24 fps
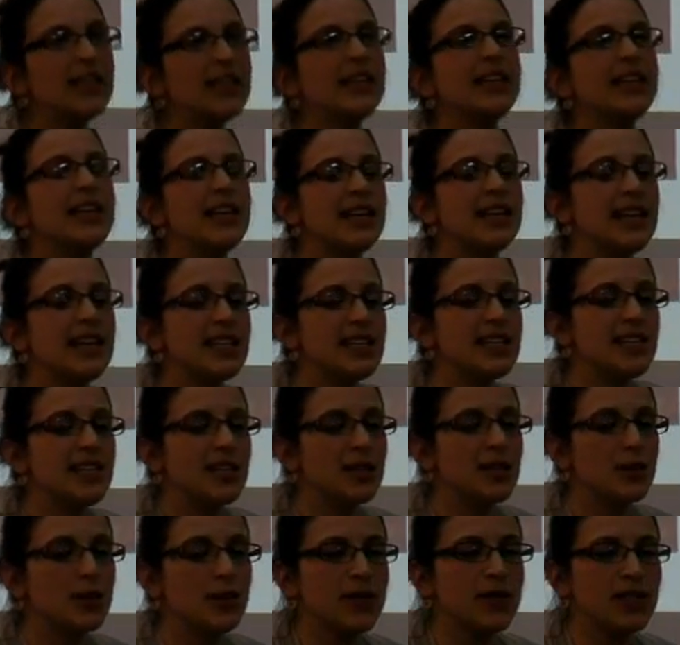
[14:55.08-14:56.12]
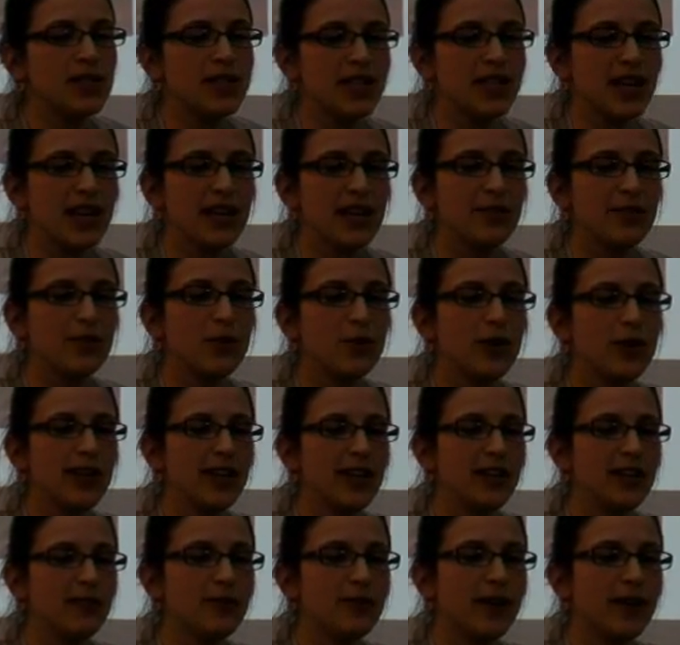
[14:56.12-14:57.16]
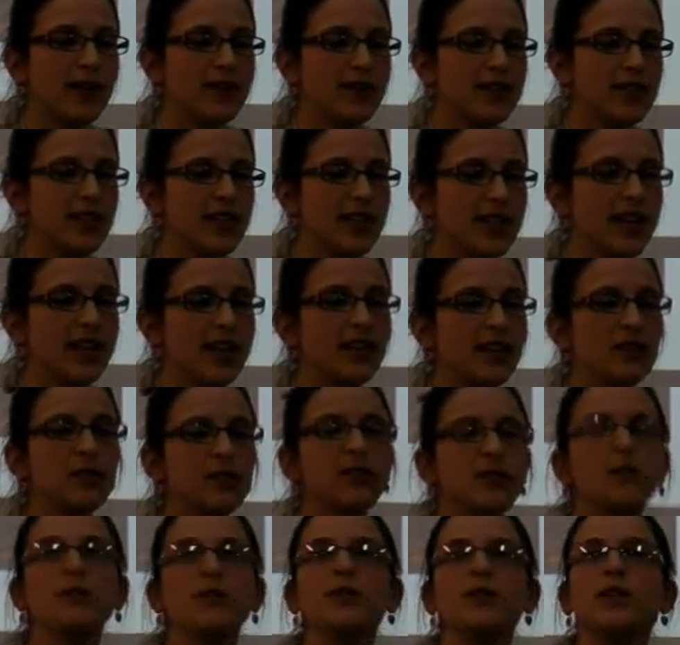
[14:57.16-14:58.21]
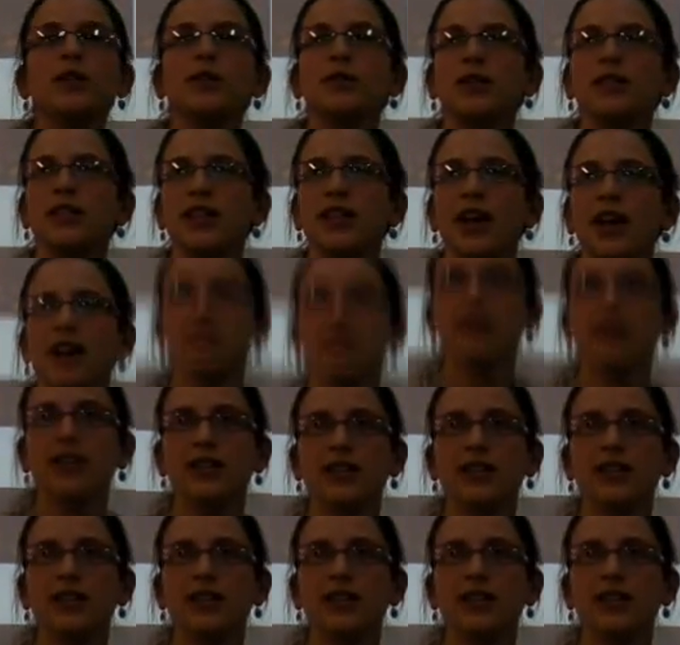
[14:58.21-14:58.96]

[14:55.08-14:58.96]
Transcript: In 1828, Roy had founded a Hindu Unitarian